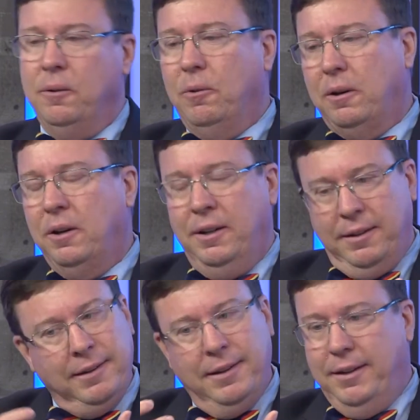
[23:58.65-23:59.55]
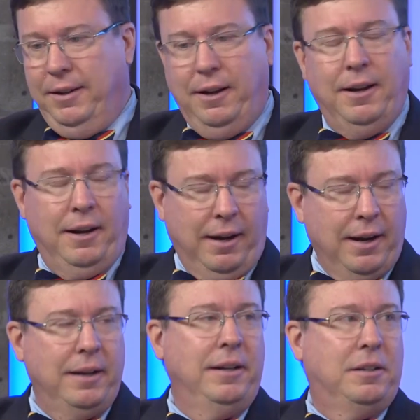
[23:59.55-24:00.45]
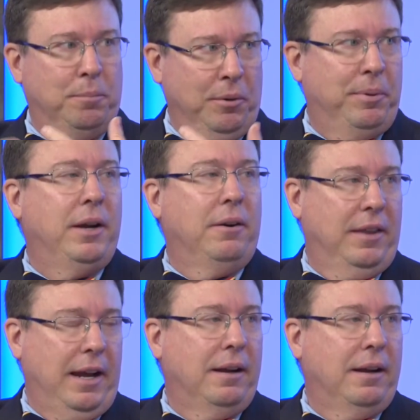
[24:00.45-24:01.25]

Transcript: Well, I need to prepare that